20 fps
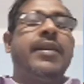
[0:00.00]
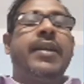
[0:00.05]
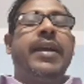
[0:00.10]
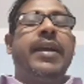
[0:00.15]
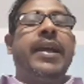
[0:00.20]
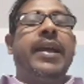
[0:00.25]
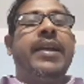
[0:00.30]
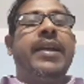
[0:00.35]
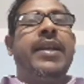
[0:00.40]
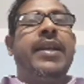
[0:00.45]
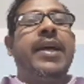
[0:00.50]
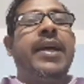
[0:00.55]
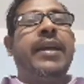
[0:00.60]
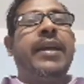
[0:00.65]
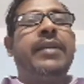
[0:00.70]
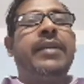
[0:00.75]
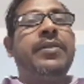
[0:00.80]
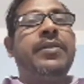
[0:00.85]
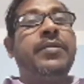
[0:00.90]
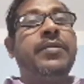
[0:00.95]
And I
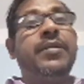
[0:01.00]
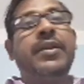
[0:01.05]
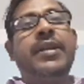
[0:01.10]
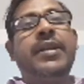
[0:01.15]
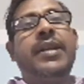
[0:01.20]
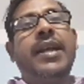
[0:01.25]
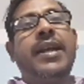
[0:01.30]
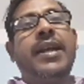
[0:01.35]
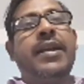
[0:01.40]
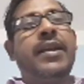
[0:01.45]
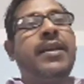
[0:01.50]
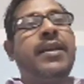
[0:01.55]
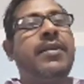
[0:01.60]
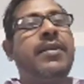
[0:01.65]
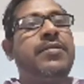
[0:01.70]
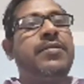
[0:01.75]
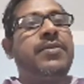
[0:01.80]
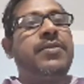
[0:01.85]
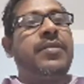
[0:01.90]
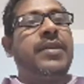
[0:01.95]
told it earlier
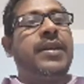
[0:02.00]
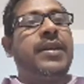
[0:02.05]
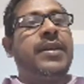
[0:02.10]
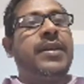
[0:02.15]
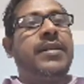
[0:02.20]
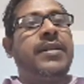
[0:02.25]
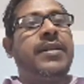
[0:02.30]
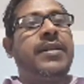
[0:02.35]
also that